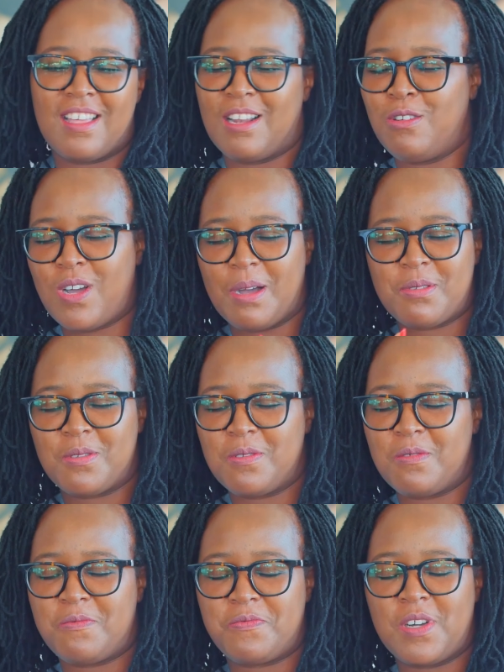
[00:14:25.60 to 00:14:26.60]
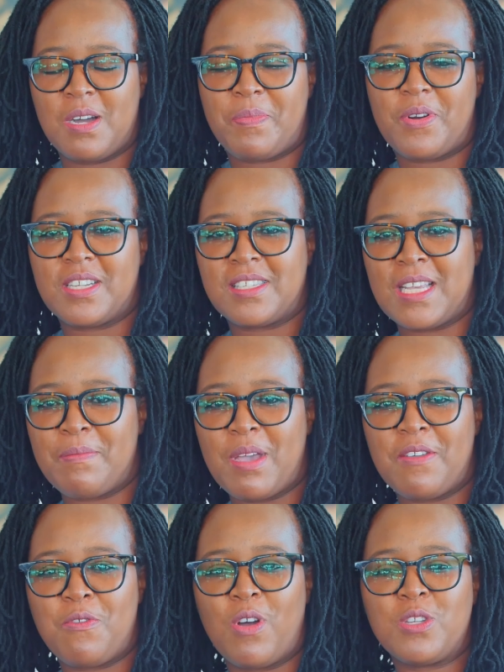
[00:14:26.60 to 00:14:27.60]
look up to Paratus
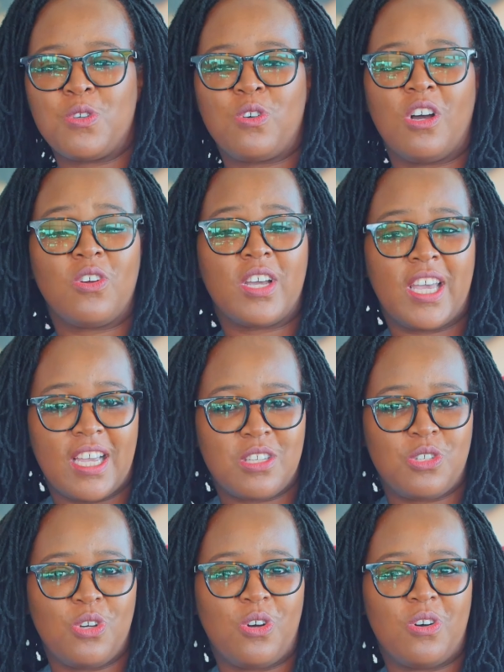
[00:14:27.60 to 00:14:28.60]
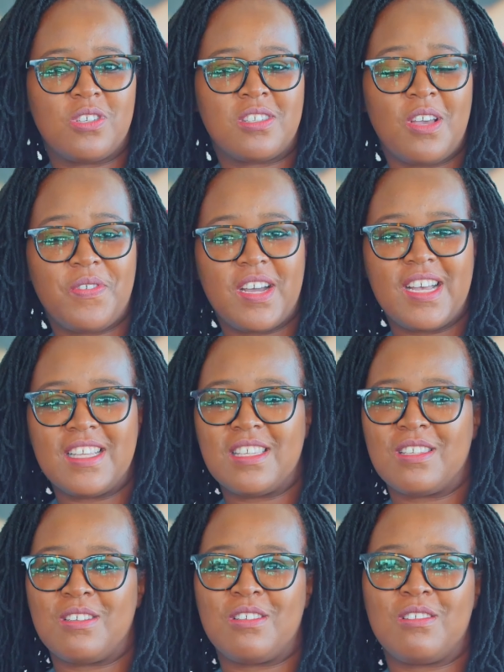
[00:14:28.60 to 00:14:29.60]
Zambia. If you want to co-locate your
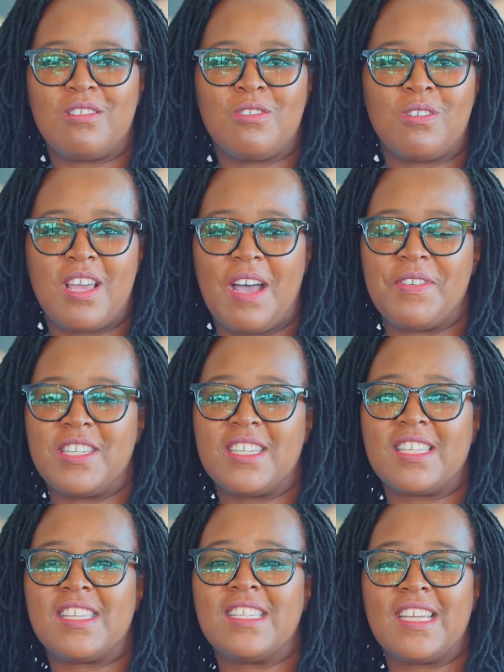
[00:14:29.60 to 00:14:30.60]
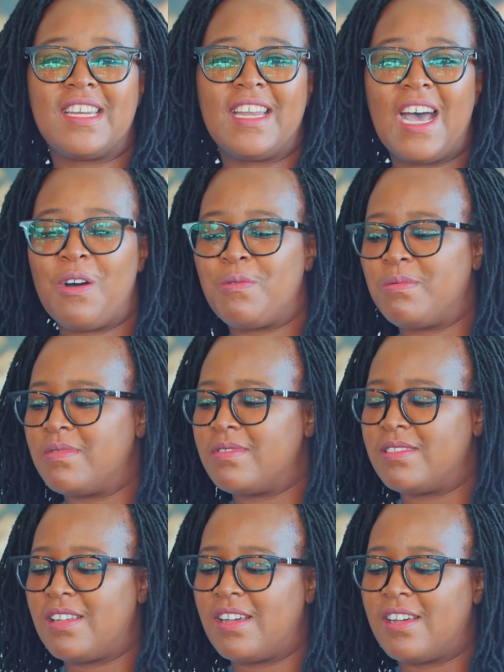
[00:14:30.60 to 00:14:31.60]
servers, they have a data center now,
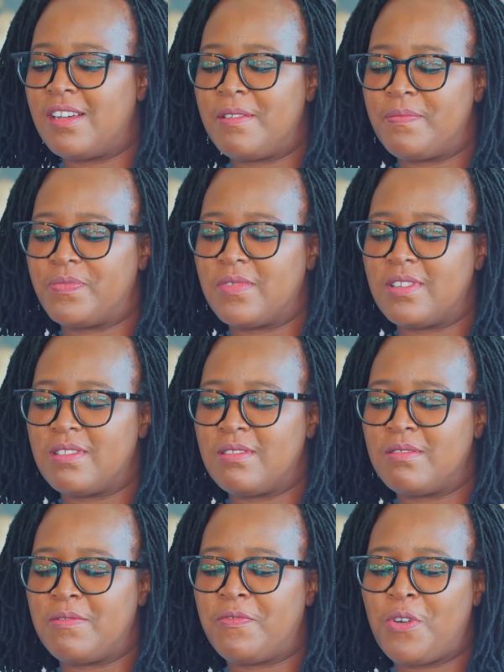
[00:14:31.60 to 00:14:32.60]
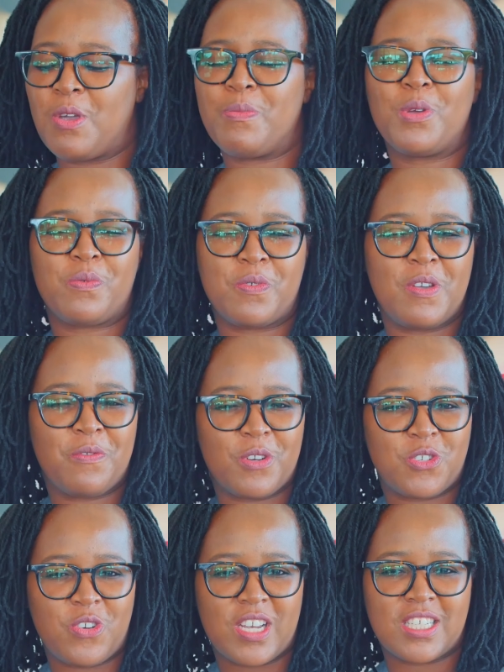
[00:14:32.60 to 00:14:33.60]
very beautiful
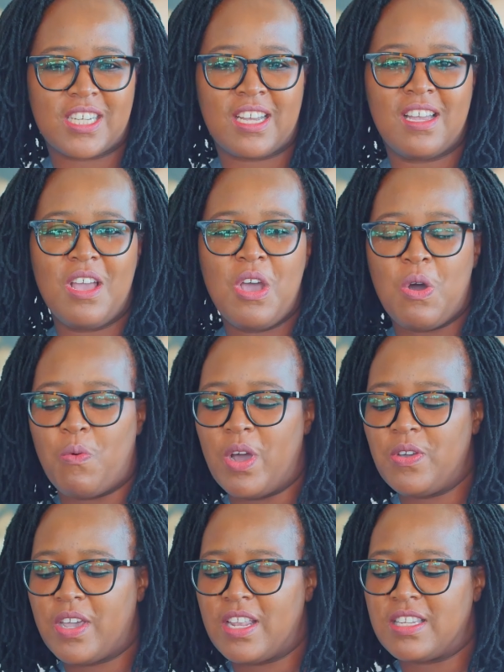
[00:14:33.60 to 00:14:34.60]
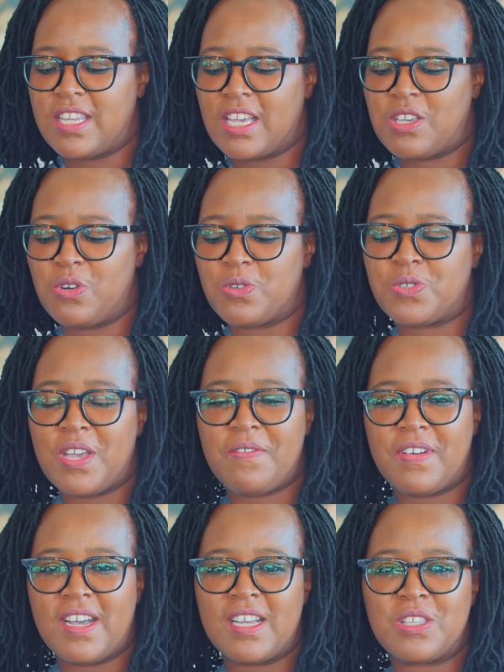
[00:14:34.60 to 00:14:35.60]
infrastructure where you can take your
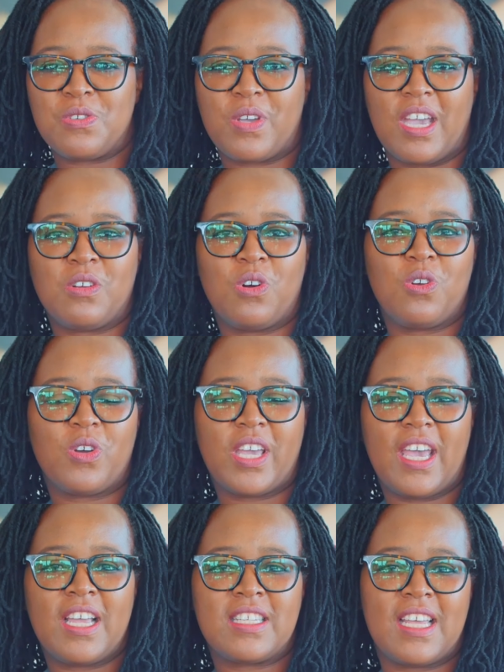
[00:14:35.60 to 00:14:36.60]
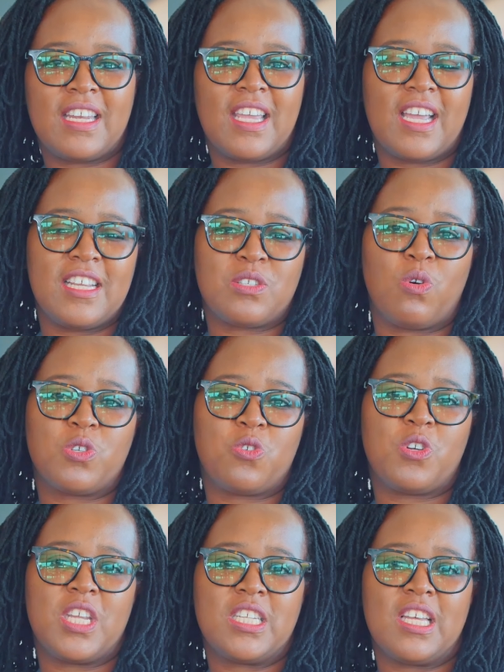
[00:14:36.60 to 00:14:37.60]
servers, you can co-locate, and they can just
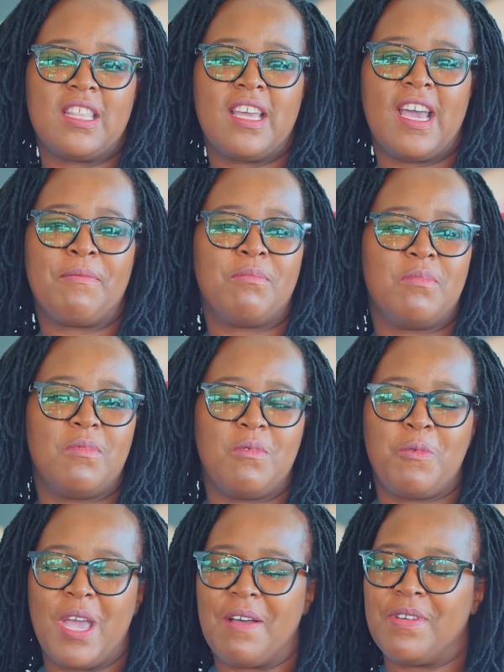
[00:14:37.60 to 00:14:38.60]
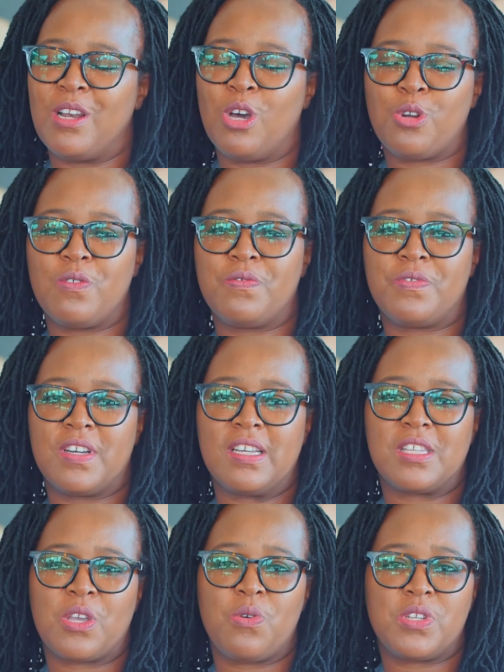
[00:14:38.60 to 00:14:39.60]
host your data there. We have a lot
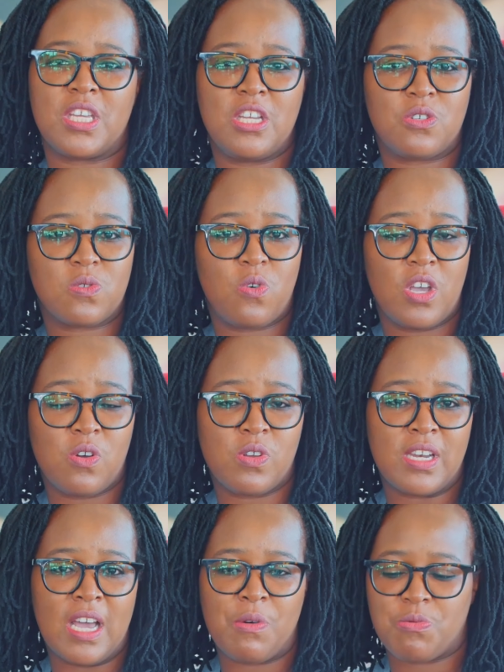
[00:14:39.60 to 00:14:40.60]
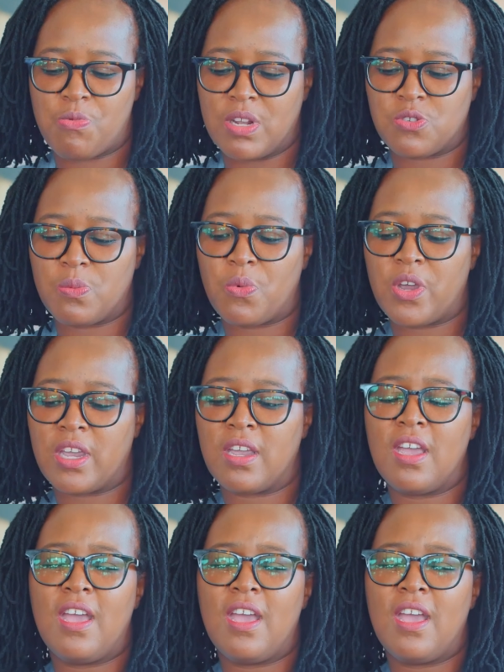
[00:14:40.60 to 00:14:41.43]
of security issues going on now with ransomware.